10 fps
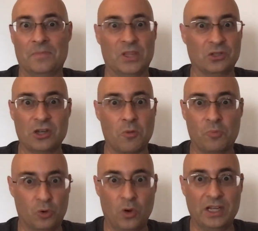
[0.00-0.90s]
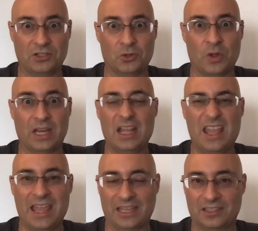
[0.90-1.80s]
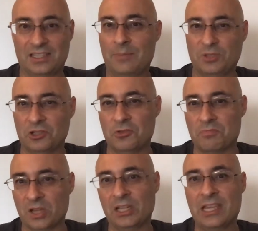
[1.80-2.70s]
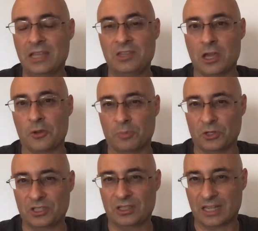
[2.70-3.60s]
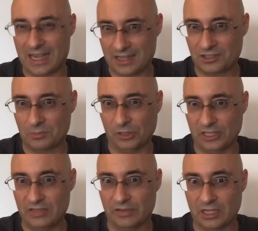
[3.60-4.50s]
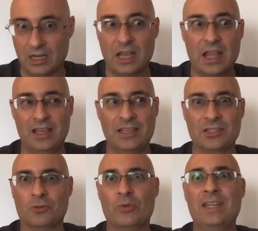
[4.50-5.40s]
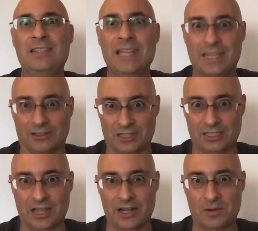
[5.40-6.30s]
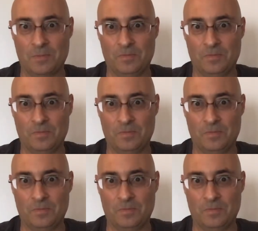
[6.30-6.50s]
There's no point to it except to humiliate the other person that has to believe it. He's a ridiculous liar.